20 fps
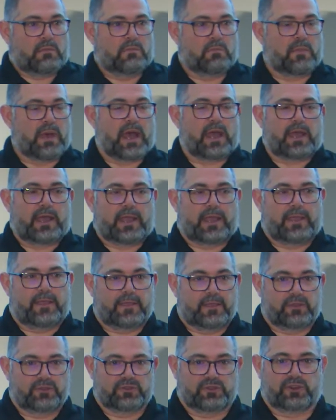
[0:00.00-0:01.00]
my
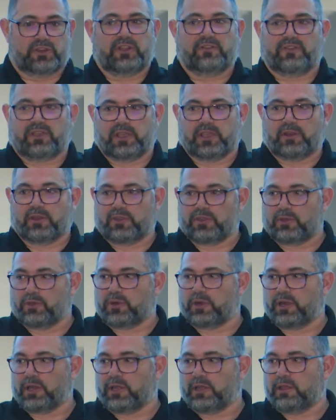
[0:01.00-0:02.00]
certificate
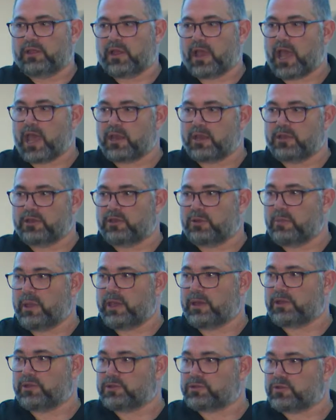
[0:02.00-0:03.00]
authority on the
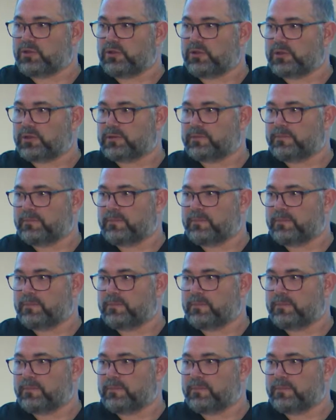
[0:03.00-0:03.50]
domain controller.